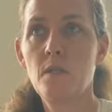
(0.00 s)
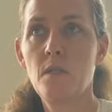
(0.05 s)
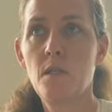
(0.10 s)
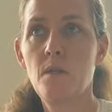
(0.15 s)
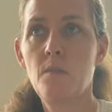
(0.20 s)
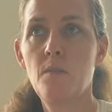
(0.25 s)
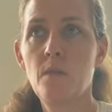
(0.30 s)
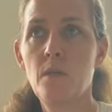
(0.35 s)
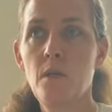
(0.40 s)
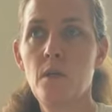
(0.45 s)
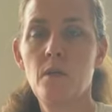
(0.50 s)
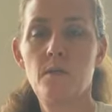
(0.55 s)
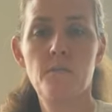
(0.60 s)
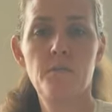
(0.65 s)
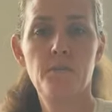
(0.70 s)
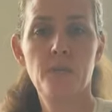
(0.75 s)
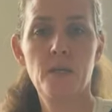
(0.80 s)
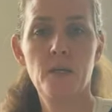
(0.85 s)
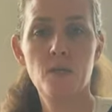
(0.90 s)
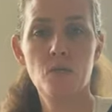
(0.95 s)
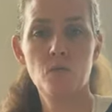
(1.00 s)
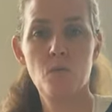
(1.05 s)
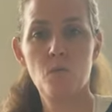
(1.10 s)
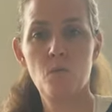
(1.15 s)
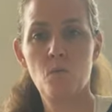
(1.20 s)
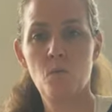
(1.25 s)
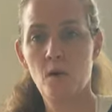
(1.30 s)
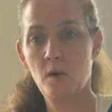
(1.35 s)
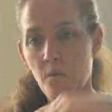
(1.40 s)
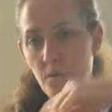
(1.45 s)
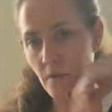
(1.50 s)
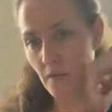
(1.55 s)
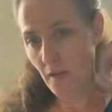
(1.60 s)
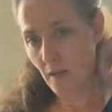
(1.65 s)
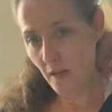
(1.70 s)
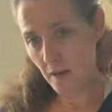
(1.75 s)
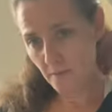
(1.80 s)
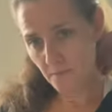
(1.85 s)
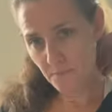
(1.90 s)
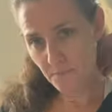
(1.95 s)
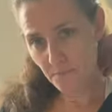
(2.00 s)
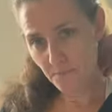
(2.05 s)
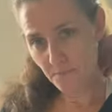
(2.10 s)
deeply as we want with that.